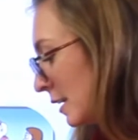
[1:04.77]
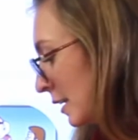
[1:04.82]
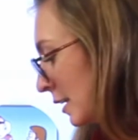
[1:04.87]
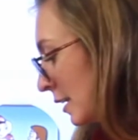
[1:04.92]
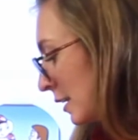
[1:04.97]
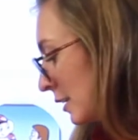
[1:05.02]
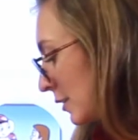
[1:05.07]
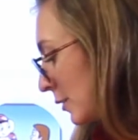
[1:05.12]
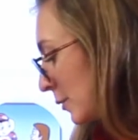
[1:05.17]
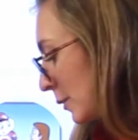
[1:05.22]

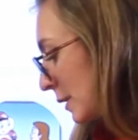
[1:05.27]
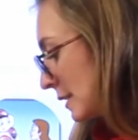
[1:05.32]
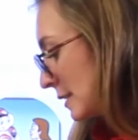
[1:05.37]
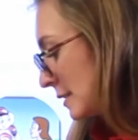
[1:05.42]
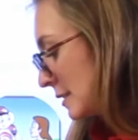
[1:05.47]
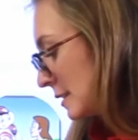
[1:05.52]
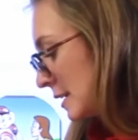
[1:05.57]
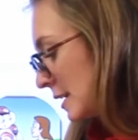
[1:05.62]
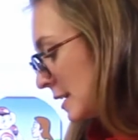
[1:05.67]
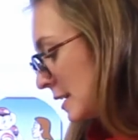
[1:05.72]
you're going to
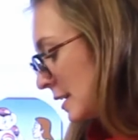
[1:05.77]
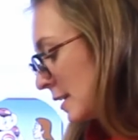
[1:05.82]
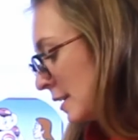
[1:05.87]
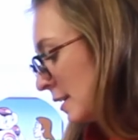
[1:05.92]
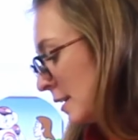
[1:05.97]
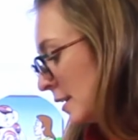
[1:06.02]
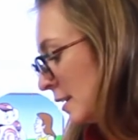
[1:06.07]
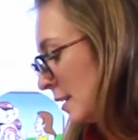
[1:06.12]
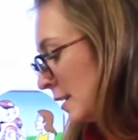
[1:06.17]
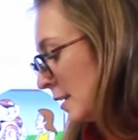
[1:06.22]
see
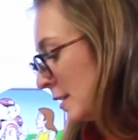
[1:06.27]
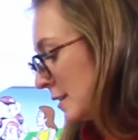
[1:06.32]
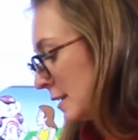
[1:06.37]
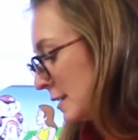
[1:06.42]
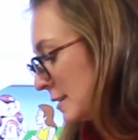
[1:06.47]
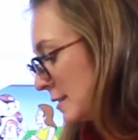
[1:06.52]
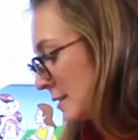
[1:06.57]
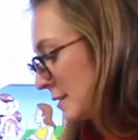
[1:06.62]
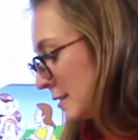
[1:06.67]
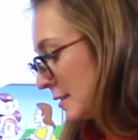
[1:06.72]

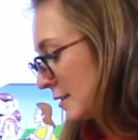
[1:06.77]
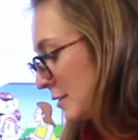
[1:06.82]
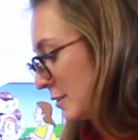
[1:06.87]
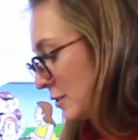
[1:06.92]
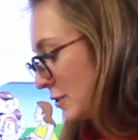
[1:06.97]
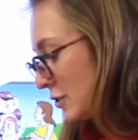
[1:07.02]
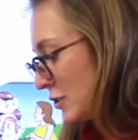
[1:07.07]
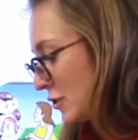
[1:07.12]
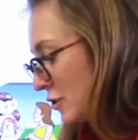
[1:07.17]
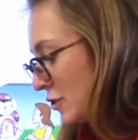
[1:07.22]
this
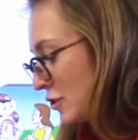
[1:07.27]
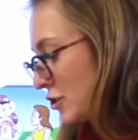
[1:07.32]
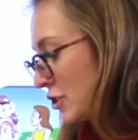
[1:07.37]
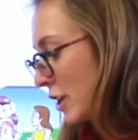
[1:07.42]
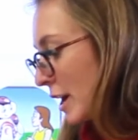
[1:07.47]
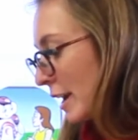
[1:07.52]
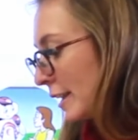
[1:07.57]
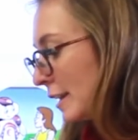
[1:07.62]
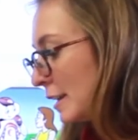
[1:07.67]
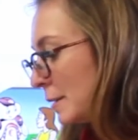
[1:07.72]

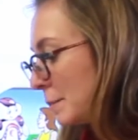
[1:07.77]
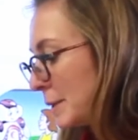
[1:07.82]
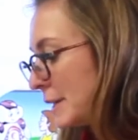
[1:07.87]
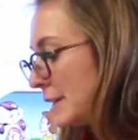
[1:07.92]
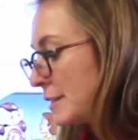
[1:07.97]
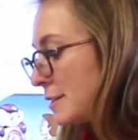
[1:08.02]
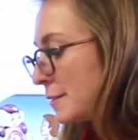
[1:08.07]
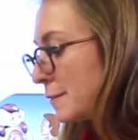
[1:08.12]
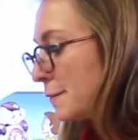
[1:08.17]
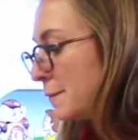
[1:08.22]
giant
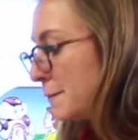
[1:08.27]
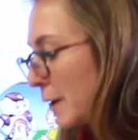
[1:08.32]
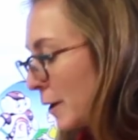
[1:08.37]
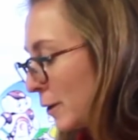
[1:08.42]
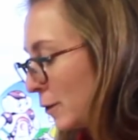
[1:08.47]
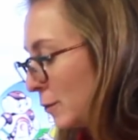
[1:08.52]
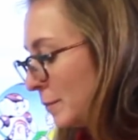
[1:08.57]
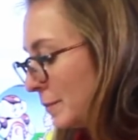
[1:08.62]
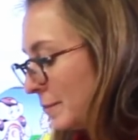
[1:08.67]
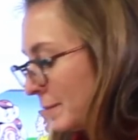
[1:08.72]
piece of
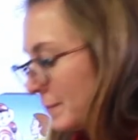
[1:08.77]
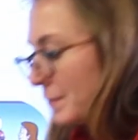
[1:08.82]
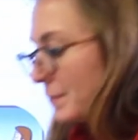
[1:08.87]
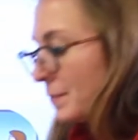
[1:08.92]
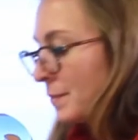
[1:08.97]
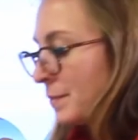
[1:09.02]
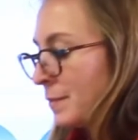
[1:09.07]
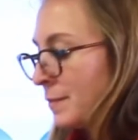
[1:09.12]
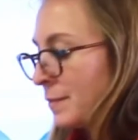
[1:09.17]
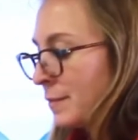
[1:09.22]
foam.
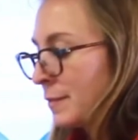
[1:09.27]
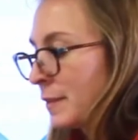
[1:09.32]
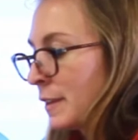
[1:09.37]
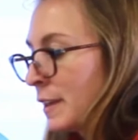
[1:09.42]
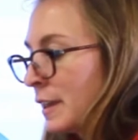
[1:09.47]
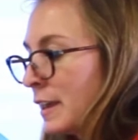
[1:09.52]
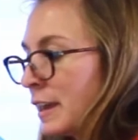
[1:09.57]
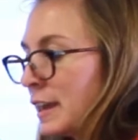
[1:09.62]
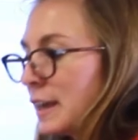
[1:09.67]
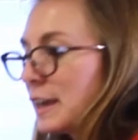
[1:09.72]

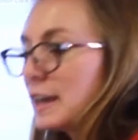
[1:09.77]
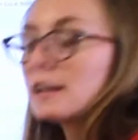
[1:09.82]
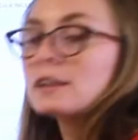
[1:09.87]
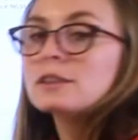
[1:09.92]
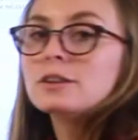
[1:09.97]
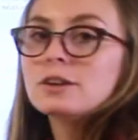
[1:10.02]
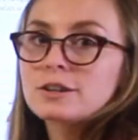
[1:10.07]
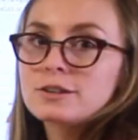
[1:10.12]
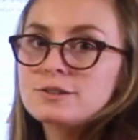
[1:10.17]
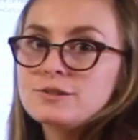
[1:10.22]
It
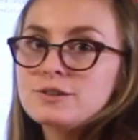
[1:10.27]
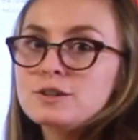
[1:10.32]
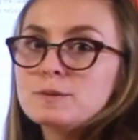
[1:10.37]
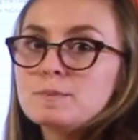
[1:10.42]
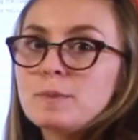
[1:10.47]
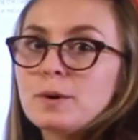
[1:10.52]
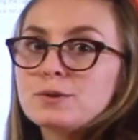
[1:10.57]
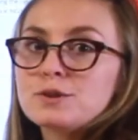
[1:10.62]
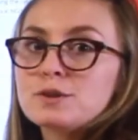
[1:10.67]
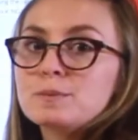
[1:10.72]
looks
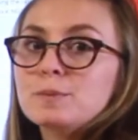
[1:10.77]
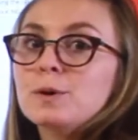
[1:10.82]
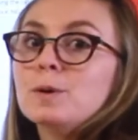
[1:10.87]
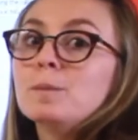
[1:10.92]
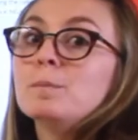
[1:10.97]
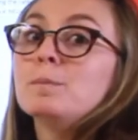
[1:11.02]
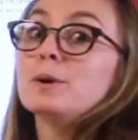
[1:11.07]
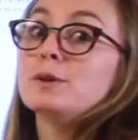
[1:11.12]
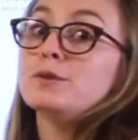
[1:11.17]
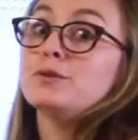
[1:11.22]
disposable,
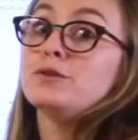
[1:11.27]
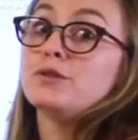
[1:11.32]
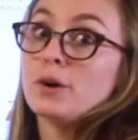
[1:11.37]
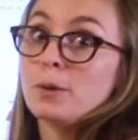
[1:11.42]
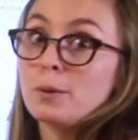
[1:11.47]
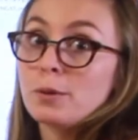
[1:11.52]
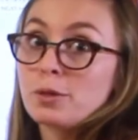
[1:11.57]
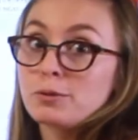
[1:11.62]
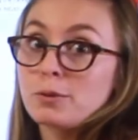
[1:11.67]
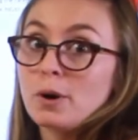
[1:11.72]
but
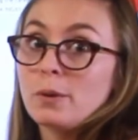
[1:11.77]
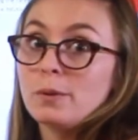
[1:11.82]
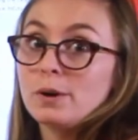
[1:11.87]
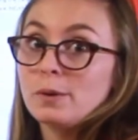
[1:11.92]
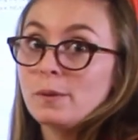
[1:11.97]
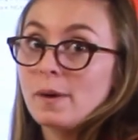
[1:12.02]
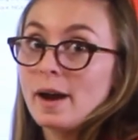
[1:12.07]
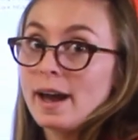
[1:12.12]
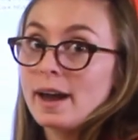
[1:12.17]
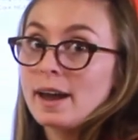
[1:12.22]
don't throw it
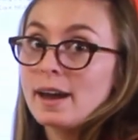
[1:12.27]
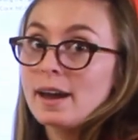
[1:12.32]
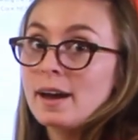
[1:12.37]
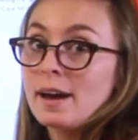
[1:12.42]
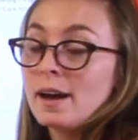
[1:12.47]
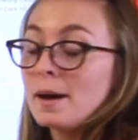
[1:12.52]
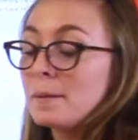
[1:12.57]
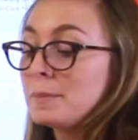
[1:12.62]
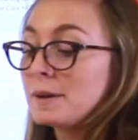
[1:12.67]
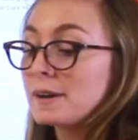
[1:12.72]
away
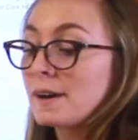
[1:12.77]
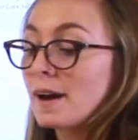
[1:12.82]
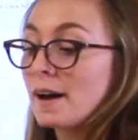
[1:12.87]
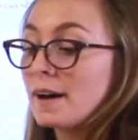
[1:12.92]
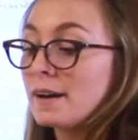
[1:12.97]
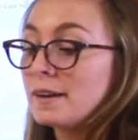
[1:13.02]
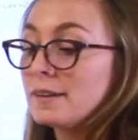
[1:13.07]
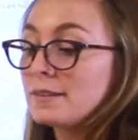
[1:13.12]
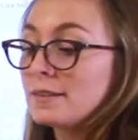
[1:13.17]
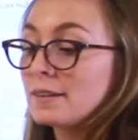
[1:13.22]

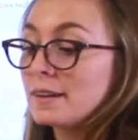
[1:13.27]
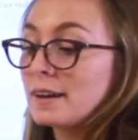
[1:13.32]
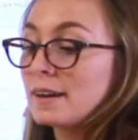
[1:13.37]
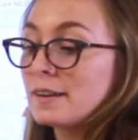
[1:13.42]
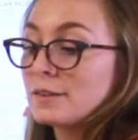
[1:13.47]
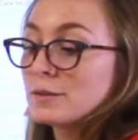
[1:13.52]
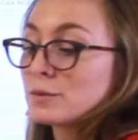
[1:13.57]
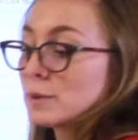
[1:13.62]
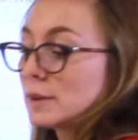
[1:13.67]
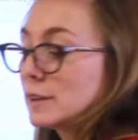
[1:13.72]
because
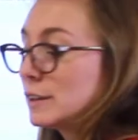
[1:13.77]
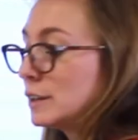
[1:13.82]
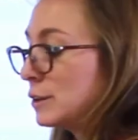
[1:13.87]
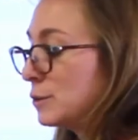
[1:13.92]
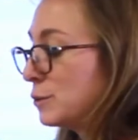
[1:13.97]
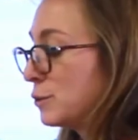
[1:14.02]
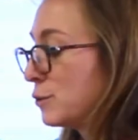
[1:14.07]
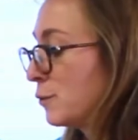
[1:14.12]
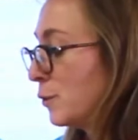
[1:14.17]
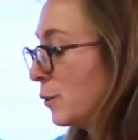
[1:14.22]
it's really
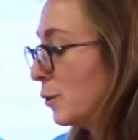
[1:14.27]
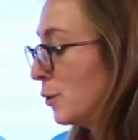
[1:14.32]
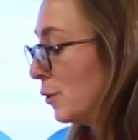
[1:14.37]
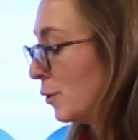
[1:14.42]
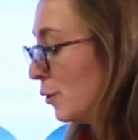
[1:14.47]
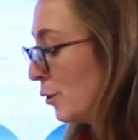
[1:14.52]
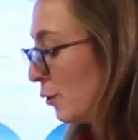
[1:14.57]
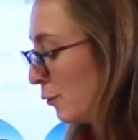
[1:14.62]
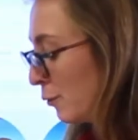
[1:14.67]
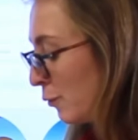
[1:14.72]
useful
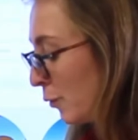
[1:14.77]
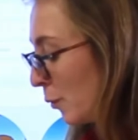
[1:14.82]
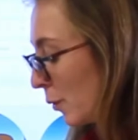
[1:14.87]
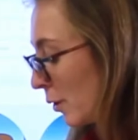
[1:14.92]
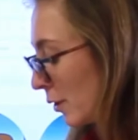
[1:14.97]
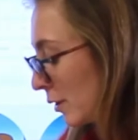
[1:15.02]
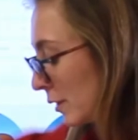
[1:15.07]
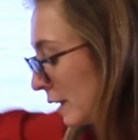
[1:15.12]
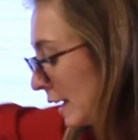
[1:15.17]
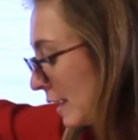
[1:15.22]

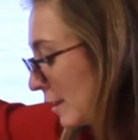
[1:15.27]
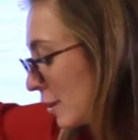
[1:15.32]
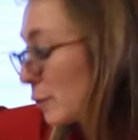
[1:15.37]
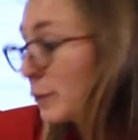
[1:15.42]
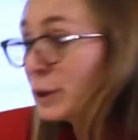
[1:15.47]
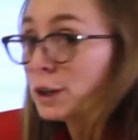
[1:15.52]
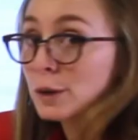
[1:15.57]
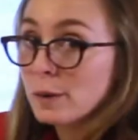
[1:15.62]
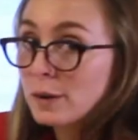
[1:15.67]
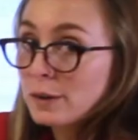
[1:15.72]
for later
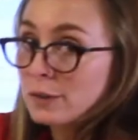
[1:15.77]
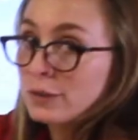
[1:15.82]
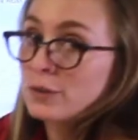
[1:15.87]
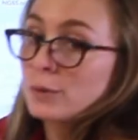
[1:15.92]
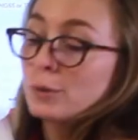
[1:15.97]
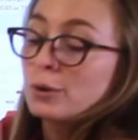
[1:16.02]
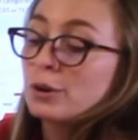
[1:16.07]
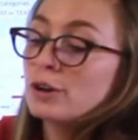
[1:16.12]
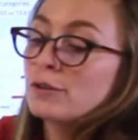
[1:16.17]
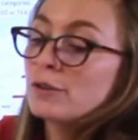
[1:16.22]
when you want to
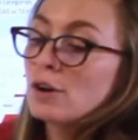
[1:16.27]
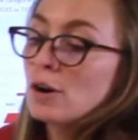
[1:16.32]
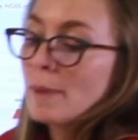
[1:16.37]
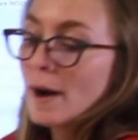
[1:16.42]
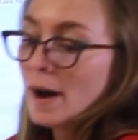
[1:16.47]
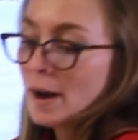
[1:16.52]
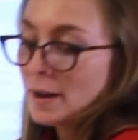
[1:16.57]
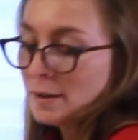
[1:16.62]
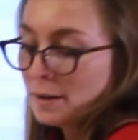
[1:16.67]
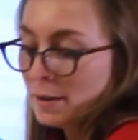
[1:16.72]
store your robot.